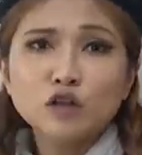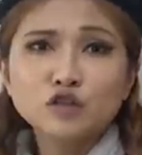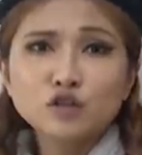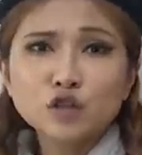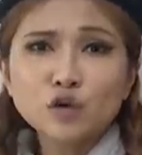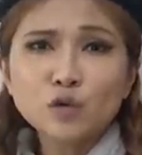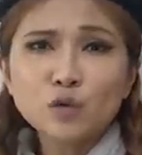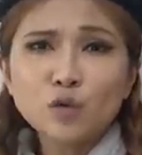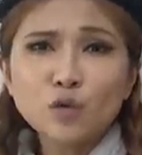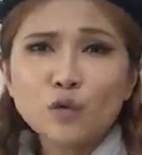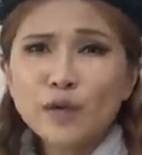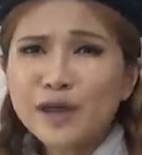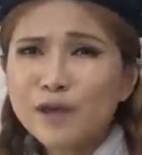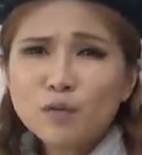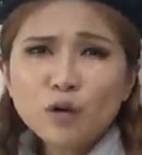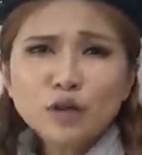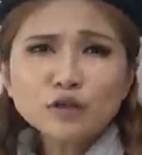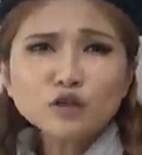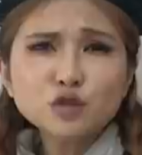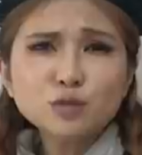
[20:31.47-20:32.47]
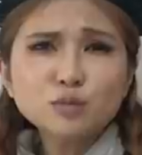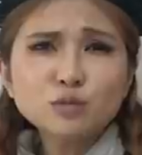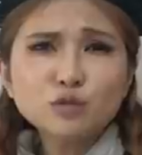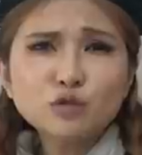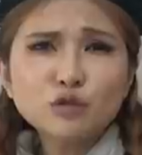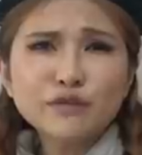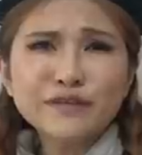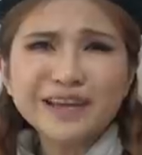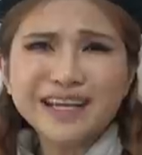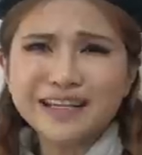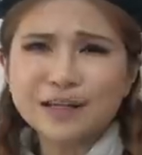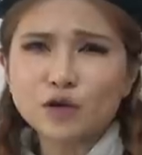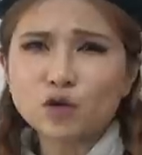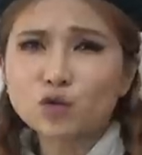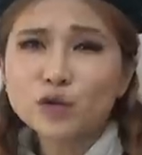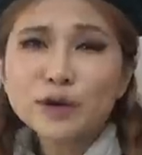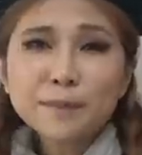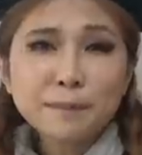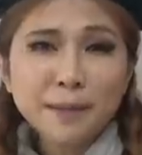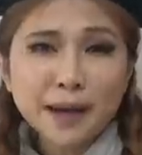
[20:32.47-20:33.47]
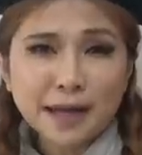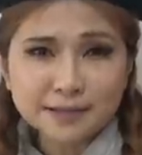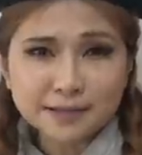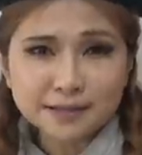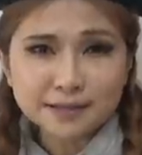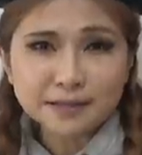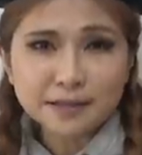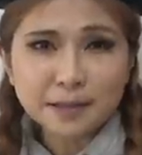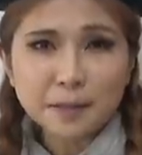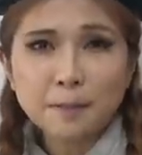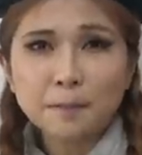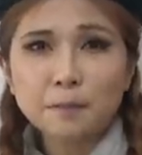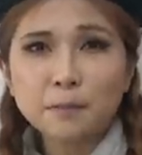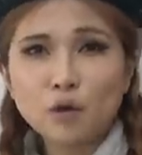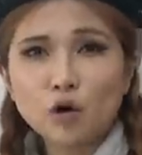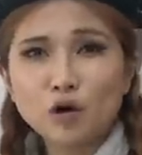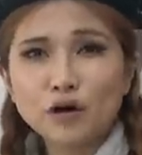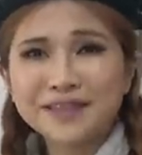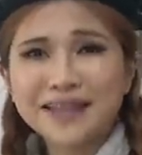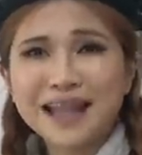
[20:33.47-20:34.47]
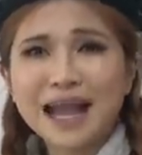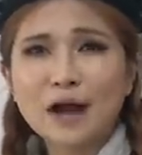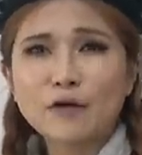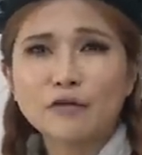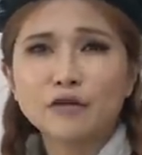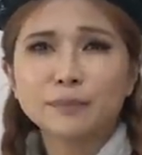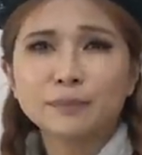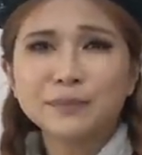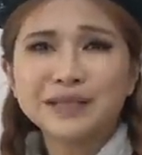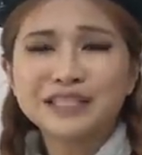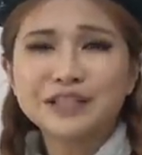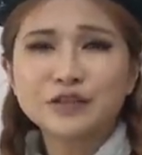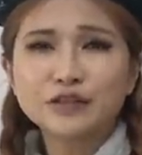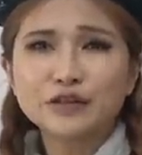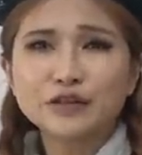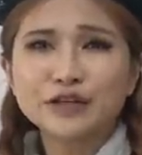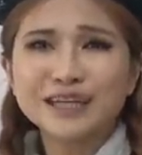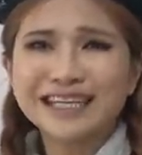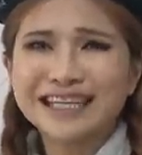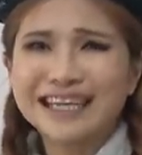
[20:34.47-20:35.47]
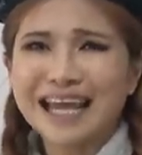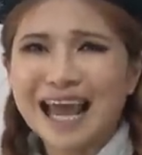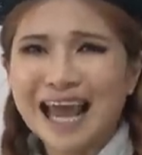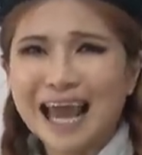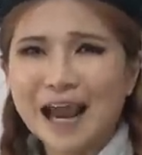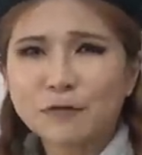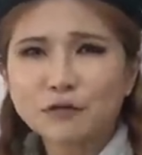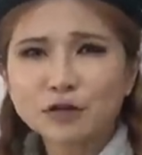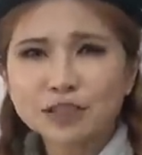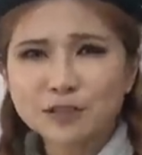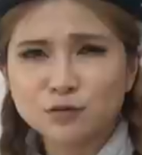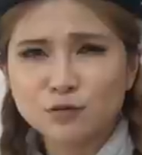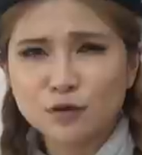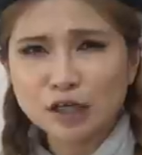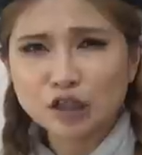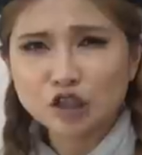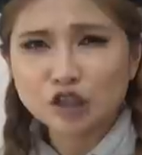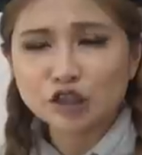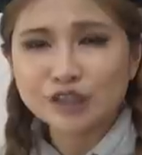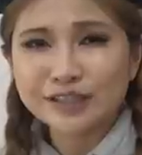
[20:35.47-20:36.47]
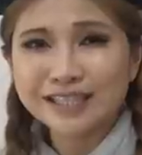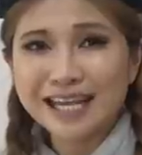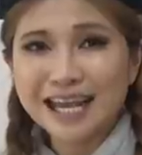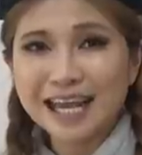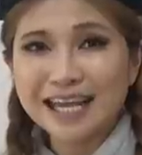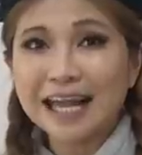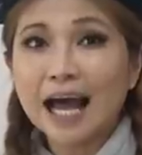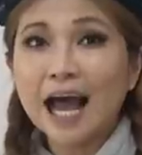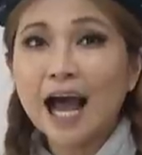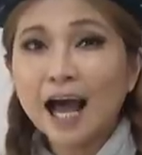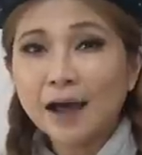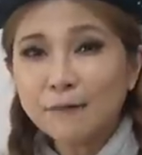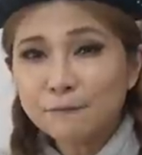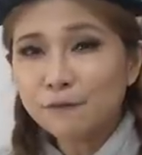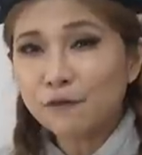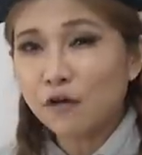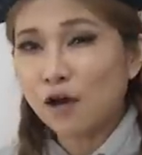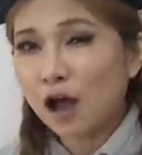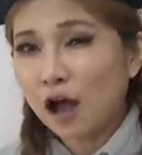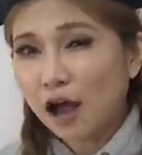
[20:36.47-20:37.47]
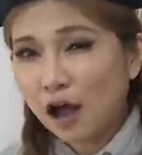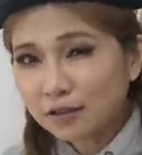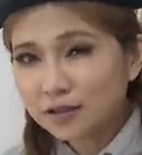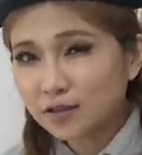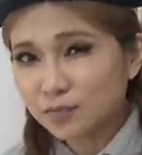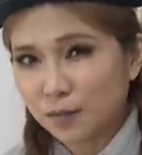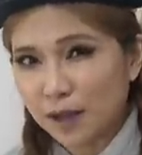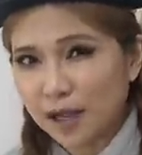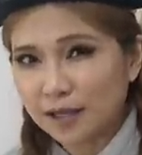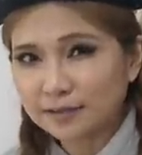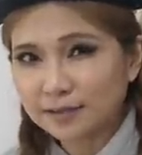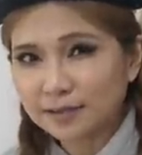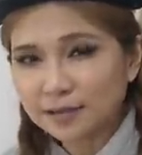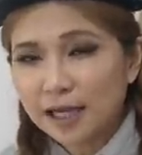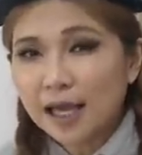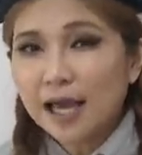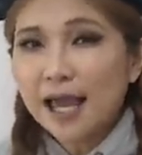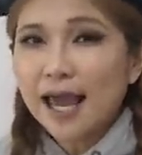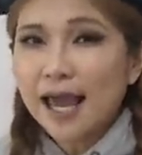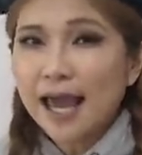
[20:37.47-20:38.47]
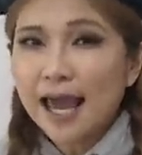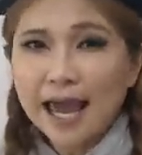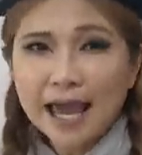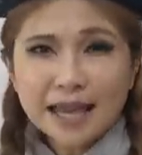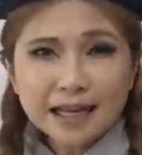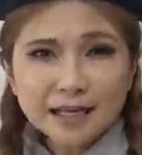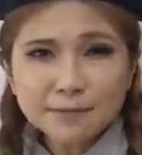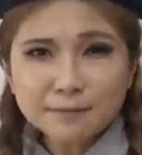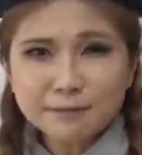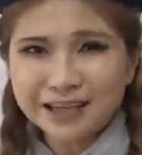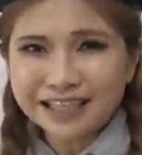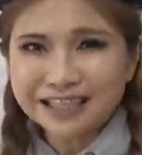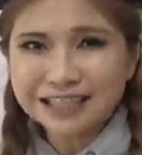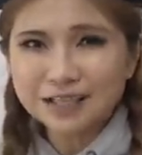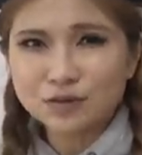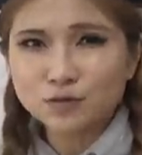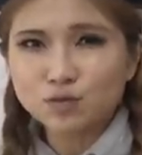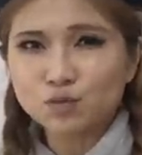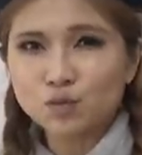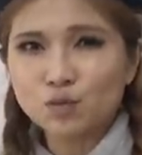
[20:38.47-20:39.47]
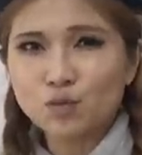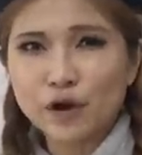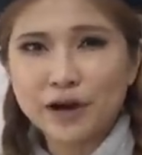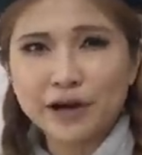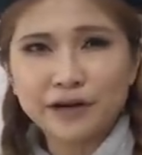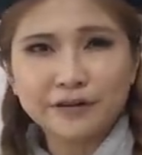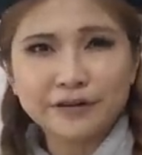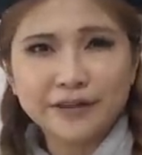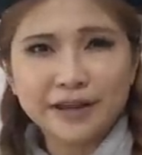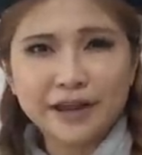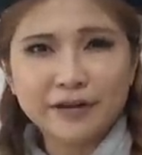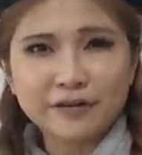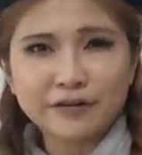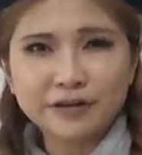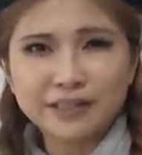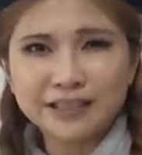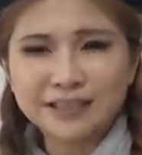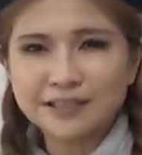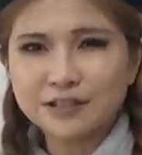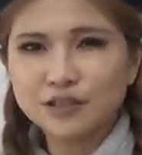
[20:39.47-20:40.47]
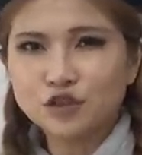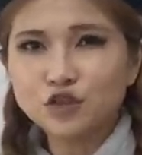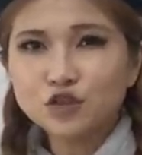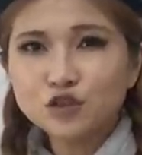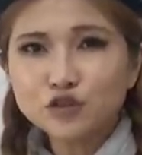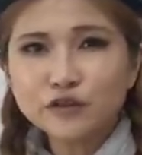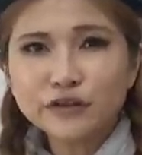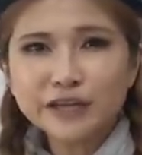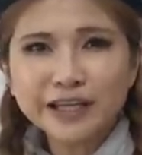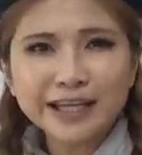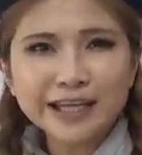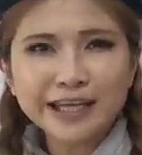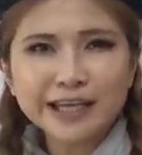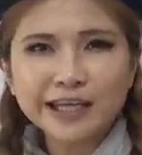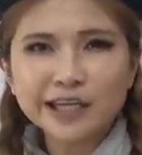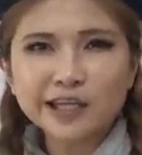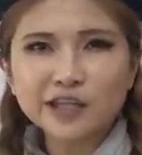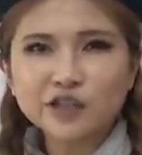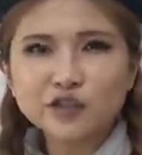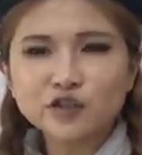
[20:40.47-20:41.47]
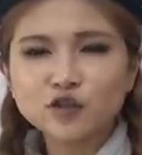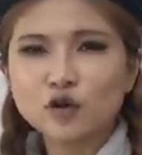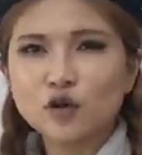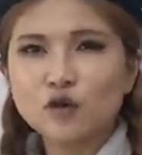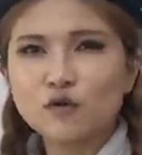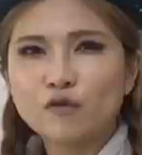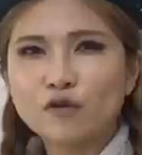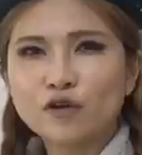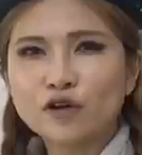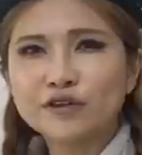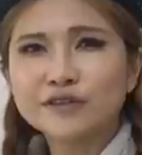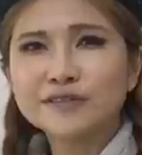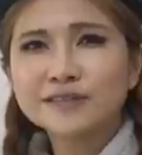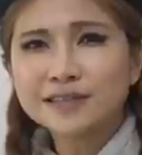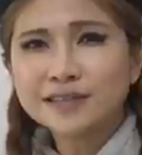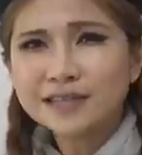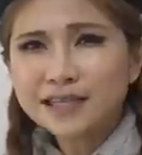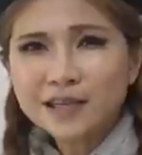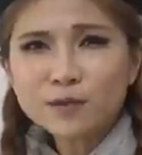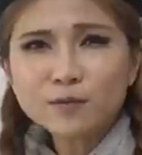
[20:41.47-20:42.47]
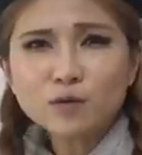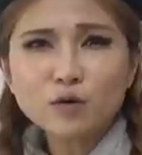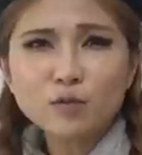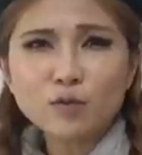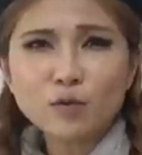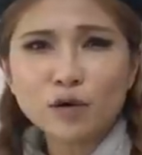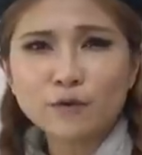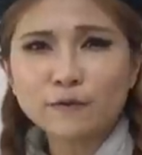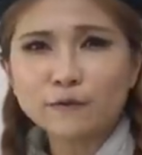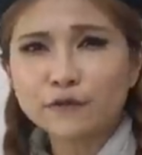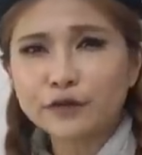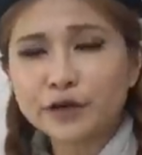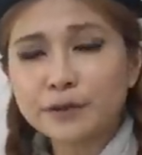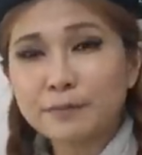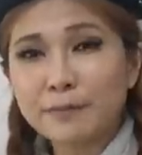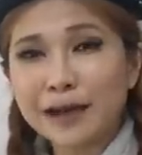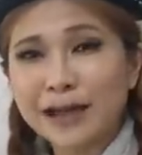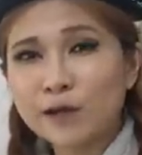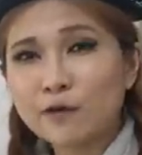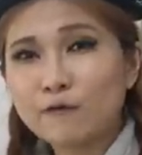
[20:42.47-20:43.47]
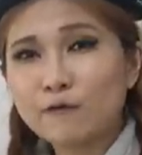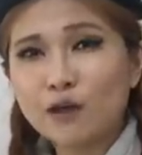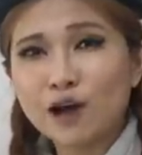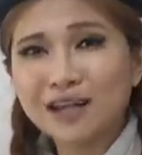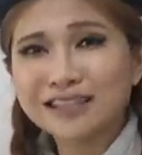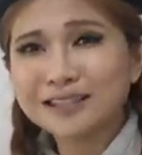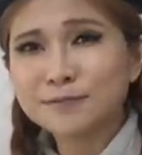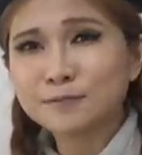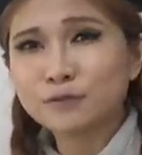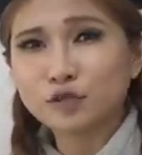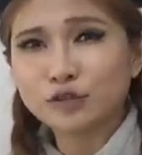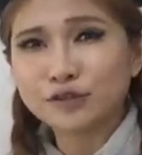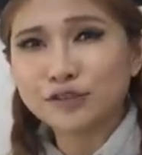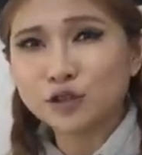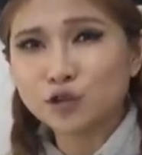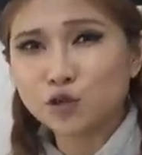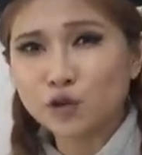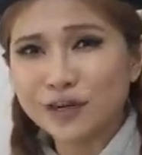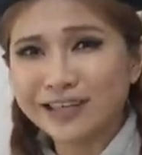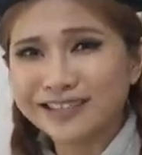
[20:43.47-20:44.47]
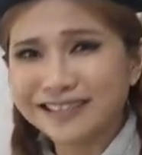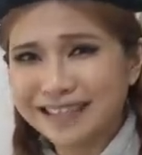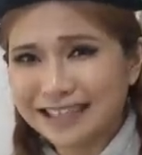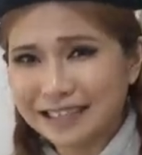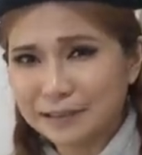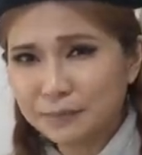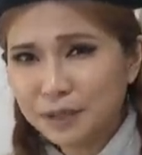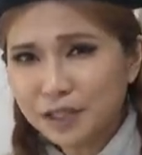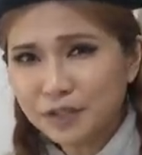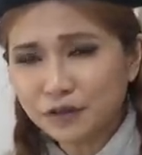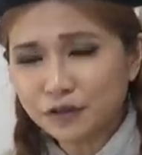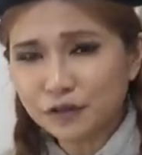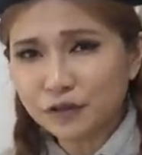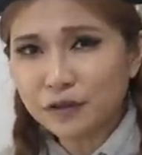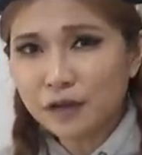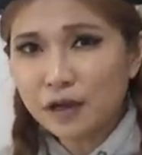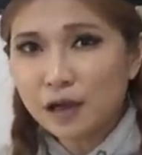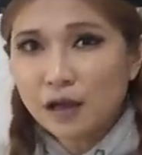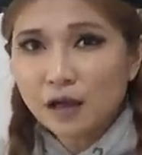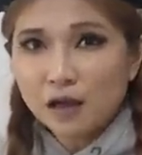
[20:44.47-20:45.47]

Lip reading: So we want to move in a grid pattern, point our meter in every direction and hunt for hotspots, any place where there is UV leakage over 0.3 microwatts per square centimeter.